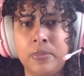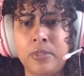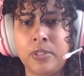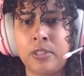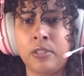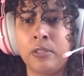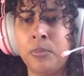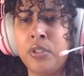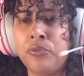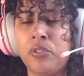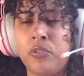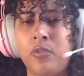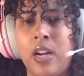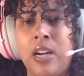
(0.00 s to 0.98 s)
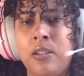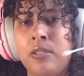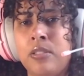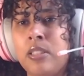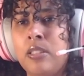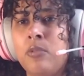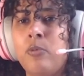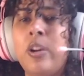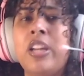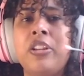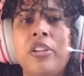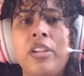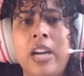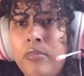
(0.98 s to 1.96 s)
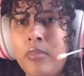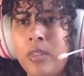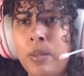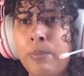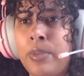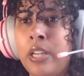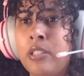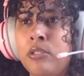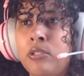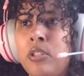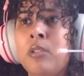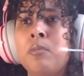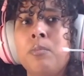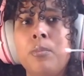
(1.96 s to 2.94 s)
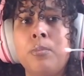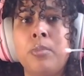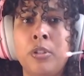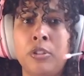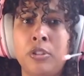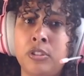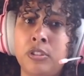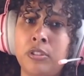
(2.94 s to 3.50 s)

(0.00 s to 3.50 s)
So move around where you can, but don't push